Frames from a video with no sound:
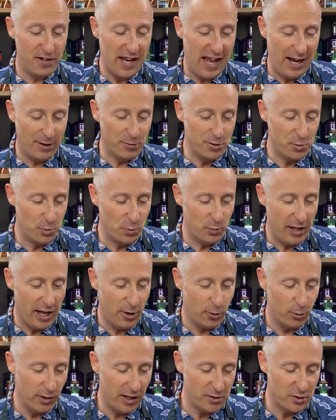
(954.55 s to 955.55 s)
an ounce. We'll
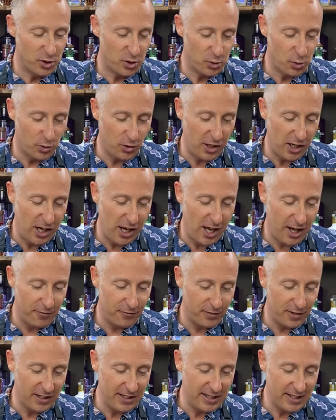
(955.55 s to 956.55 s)
get all those sort of
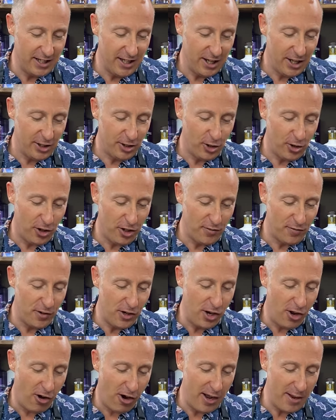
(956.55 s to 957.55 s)
lovely kind of
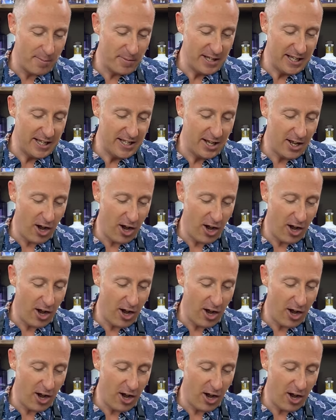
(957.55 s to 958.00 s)
limey,